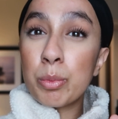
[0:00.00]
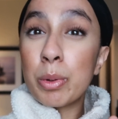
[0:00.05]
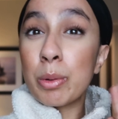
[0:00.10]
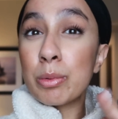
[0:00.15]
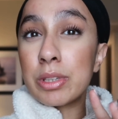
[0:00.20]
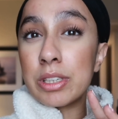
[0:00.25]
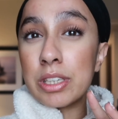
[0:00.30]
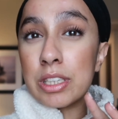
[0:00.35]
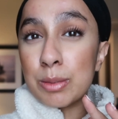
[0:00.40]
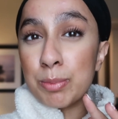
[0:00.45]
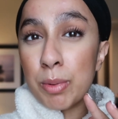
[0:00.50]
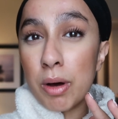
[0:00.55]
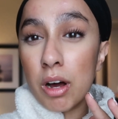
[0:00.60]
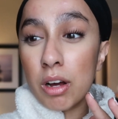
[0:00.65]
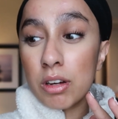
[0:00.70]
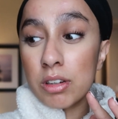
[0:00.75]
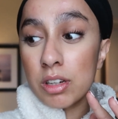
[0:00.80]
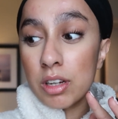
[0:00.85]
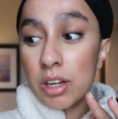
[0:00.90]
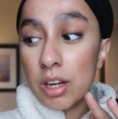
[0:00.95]
wilderness
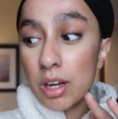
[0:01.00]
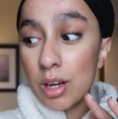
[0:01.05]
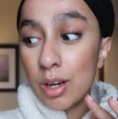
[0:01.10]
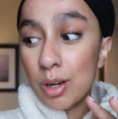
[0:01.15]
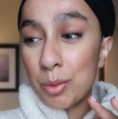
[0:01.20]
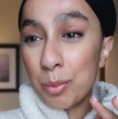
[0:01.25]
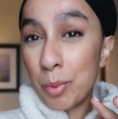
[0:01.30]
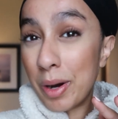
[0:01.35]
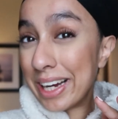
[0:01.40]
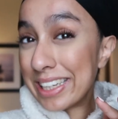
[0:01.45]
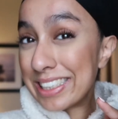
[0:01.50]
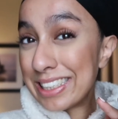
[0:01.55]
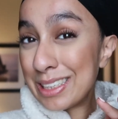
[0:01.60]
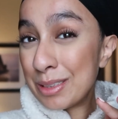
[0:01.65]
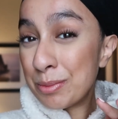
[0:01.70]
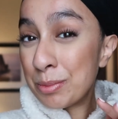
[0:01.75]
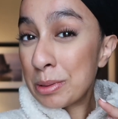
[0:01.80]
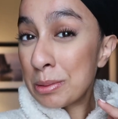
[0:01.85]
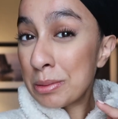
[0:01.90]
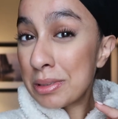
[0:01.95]
park
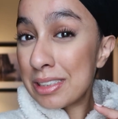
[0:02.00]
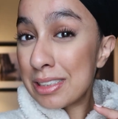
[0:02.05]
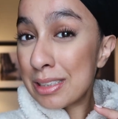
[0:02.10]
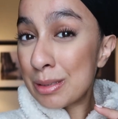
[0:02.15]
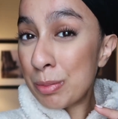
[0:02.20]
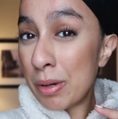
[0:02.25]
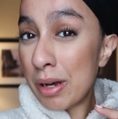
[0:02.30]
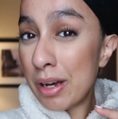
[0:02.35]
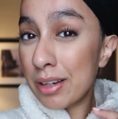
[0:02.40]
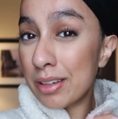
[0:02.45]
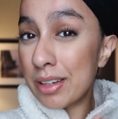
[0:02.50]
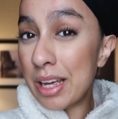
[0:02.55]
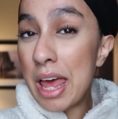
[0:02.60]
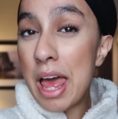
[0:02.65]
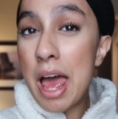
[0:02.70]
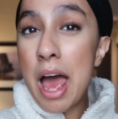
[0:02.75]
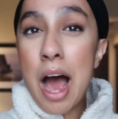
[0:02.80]
Whiting Wilderness Park.